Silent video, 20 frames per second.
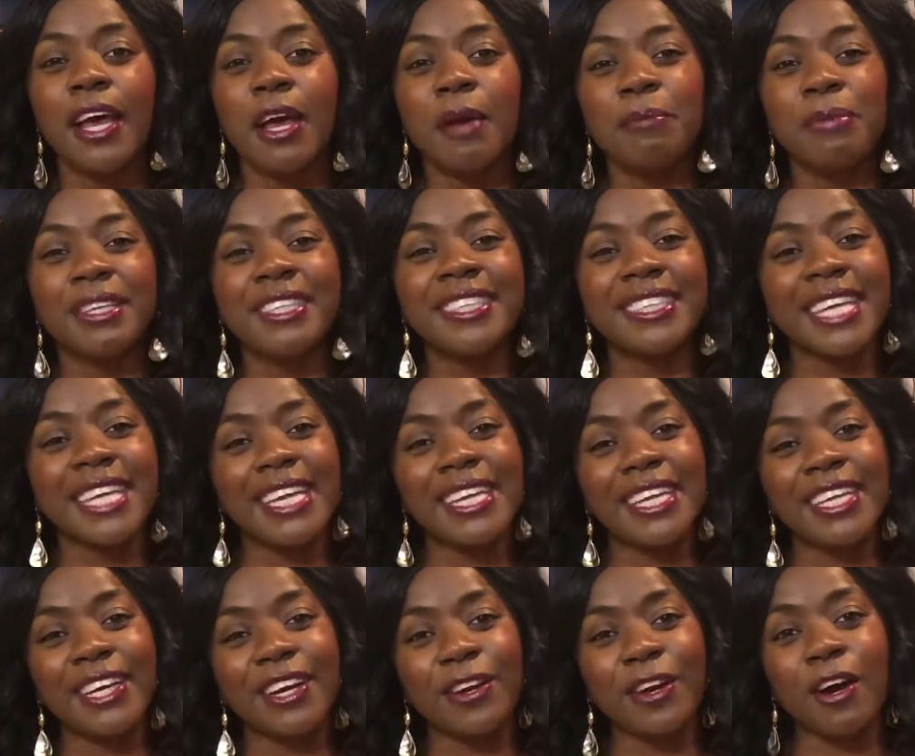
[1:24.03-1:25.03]
but
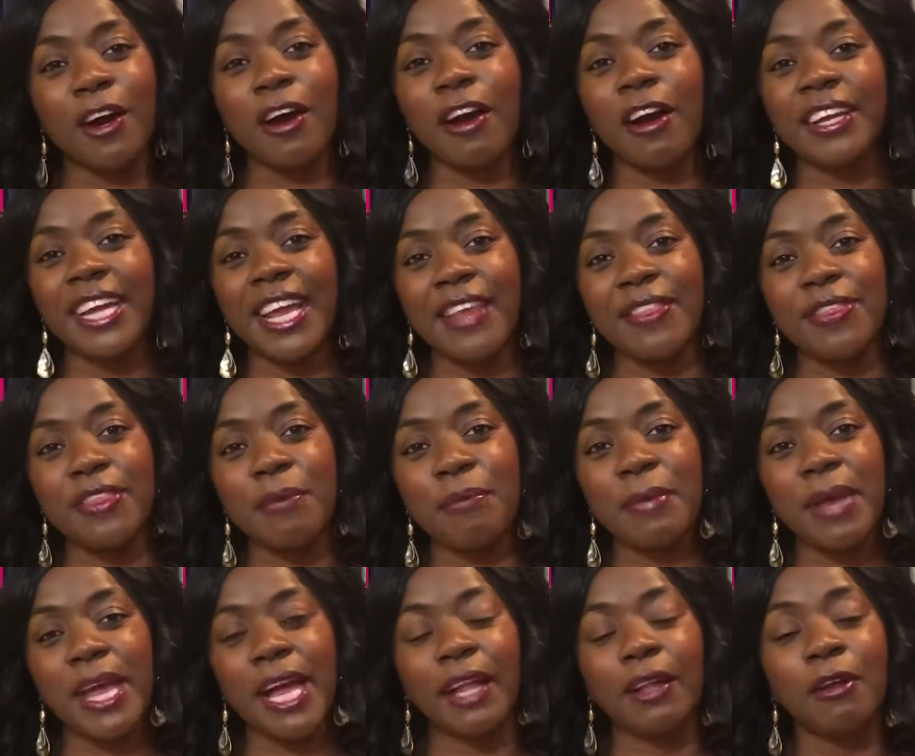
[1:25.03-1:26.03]
sending a card in the
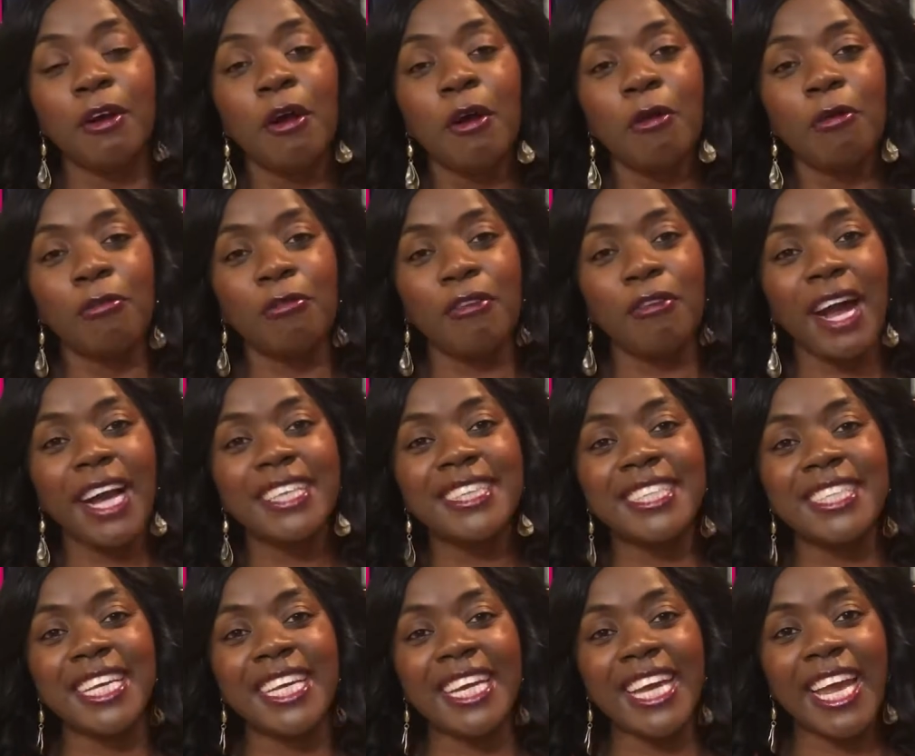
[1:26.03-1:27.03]
mail,
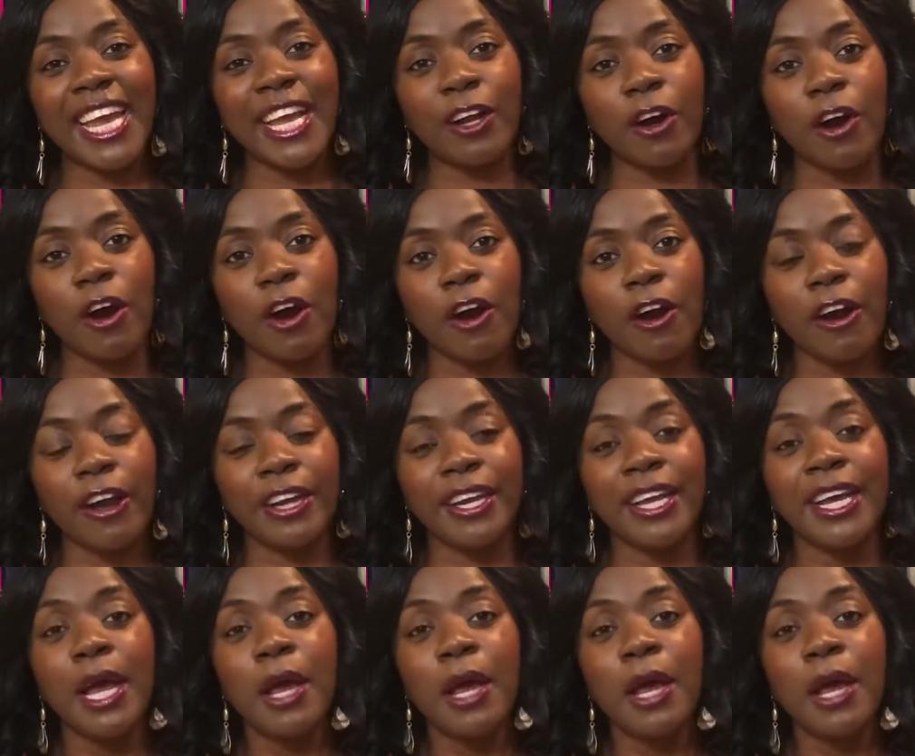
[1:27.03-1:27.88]
writing a card,